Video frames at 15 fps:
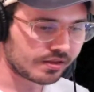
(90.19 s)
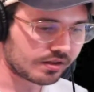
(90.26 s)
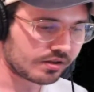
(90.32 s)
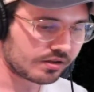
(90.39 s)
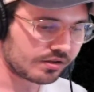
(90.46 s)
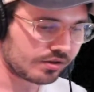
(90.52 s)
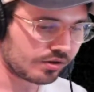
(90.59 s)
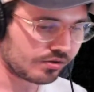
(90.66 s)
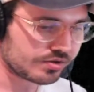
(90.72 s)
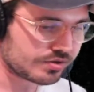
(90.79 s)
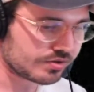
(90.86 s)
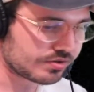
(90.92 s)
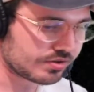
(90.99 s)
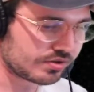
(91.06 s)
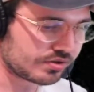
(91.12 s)
You know,
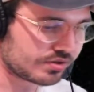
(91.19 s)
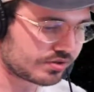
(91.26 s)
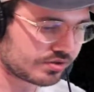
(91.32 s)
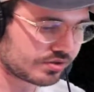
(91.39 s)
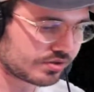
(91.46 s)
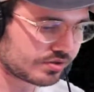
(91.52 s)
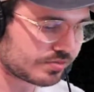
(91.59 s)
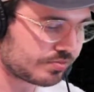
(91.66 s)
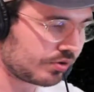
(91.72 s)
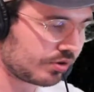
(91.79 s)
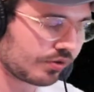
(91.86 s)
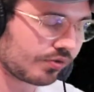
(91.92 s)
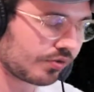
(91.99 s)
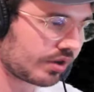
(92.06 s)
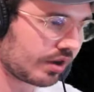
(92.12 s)
this just
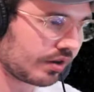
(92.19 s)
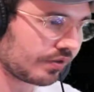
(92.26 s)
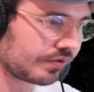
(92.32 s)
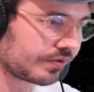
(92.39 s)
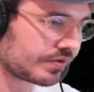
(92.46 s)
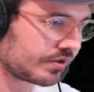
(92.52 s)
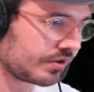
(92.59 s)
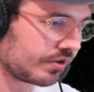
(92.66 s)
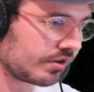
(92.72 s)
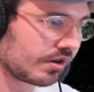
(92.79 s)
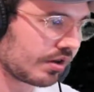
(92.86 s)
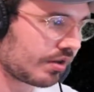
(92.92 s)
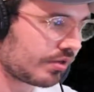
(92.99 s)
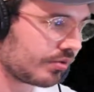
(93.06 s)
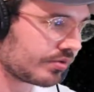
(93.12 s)
beautiful gift, and I
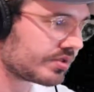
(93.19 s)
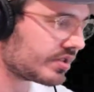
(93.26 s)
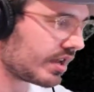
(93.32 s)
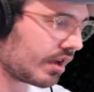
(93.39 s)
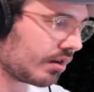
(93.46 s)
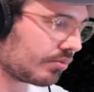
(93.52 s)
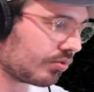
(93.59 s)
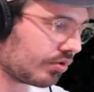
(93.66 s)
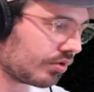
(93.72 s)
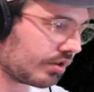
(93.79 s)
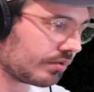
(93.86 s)
thought Santa brought it.